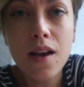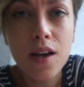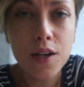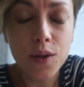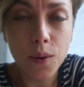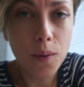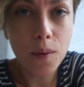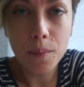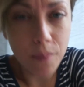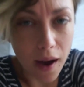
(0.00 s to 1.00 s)
you know,
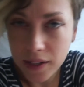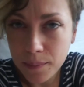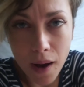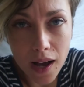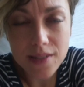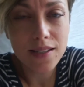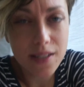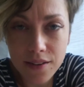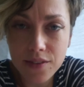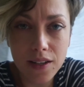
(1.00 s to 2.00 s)
body
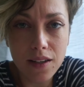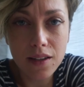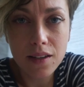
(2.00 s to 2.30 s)
positivity.